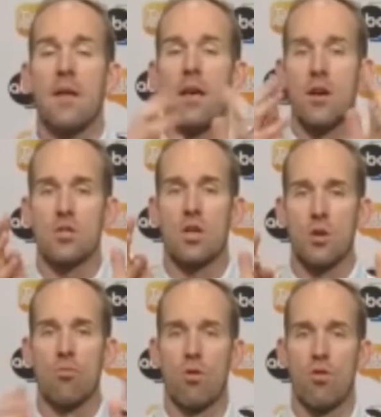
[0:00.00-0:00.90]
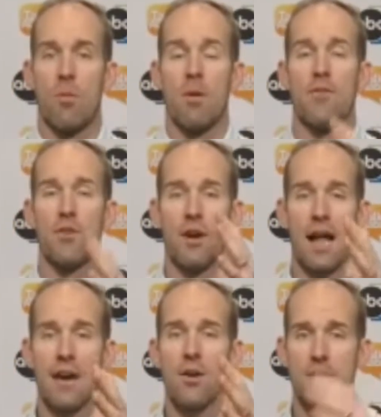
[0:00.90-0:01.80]
Here's a good rule of thumb. If your
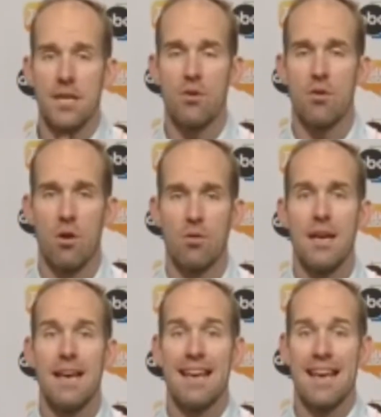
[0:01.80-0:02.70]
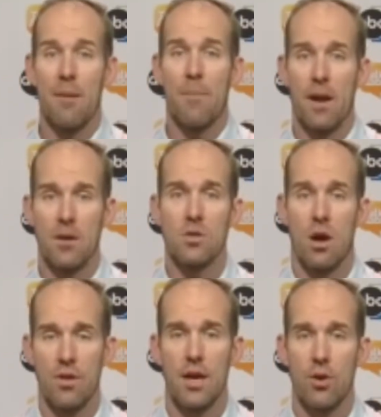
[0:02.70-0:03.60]
9 or 10 year old can't pronounce
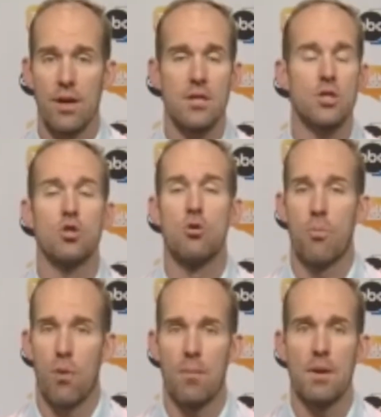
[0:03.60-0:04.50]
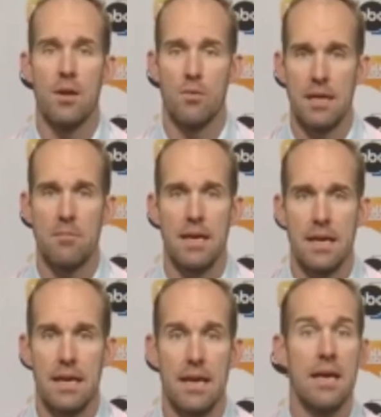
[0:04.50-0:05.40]
all the ingredients, you probably don't need to be
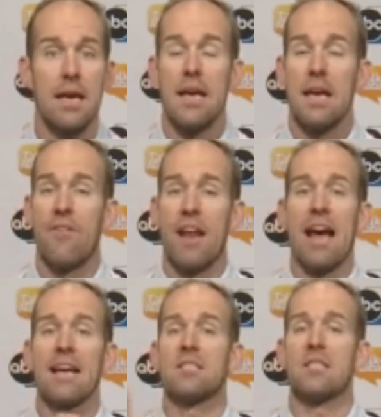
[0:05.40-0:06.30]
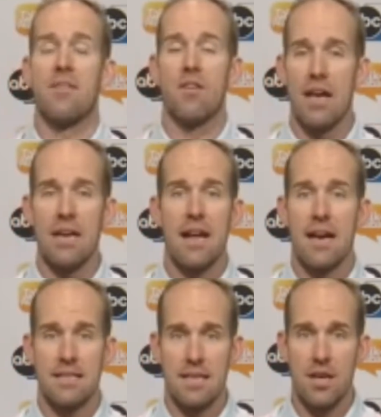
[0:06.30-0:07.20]
eating it. If it has 7, 8,
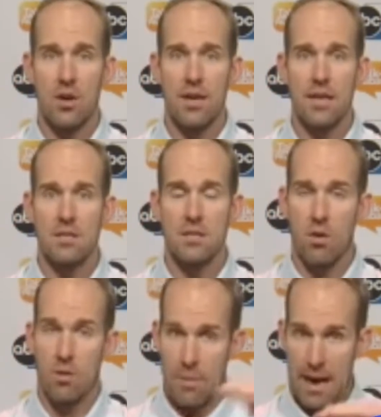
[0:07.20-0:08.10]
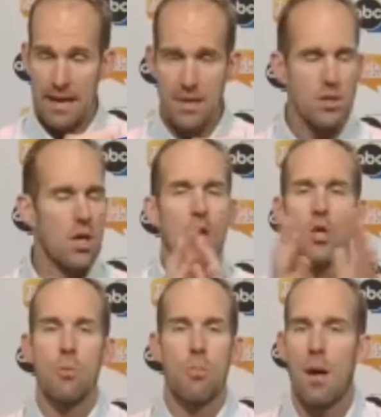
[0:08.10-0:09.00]
9, 10 ingredients on the package,
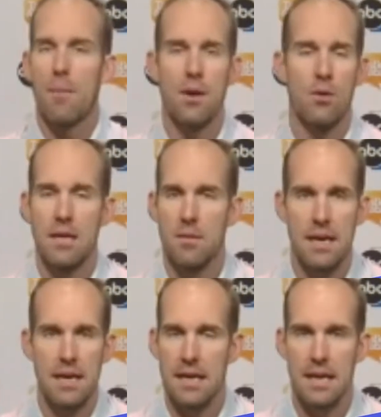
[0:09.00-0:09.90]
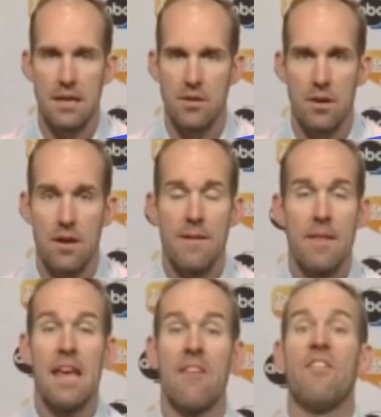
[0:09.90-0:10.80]
you probably don't need to be eating it either.
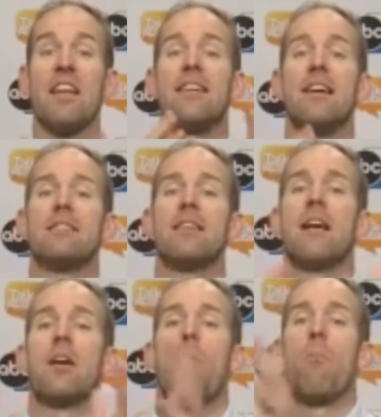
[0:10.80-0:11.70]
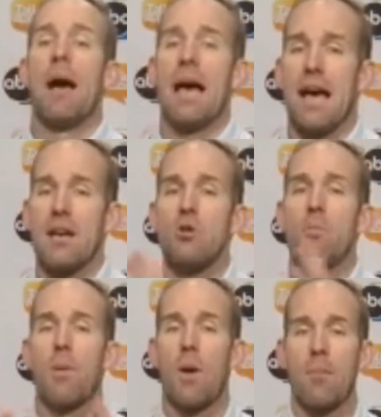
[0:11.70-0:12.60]
If it doesn't go bad, you
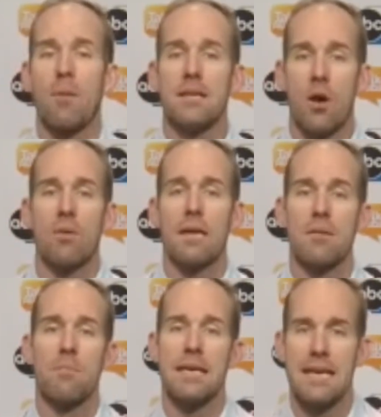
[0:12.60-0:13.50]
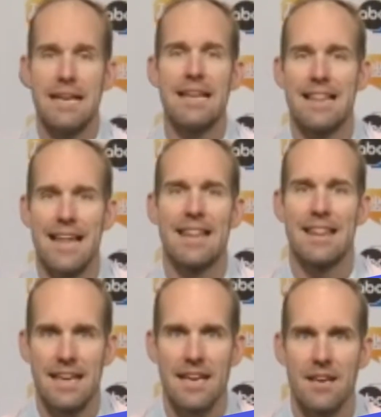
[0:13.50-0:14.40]
probably don't need to be eating that thing.